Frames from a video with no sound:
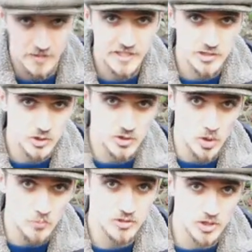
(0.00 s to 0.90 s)
This does
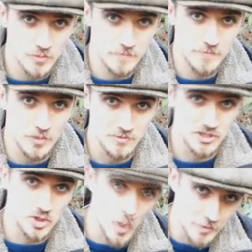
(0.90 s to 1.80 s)
come to the
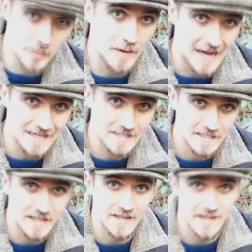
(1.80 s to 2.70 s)
top of the pack
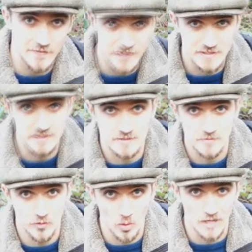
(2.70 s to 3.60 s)
if it's
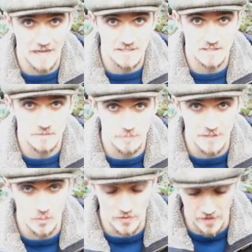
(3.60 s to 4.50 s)
forecast
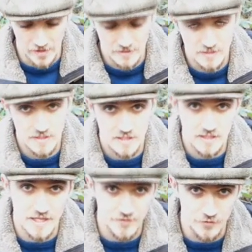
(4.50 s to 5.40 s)
bad weather.
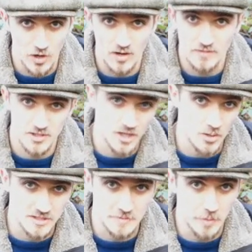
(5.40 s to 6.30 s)
If not, just goes in the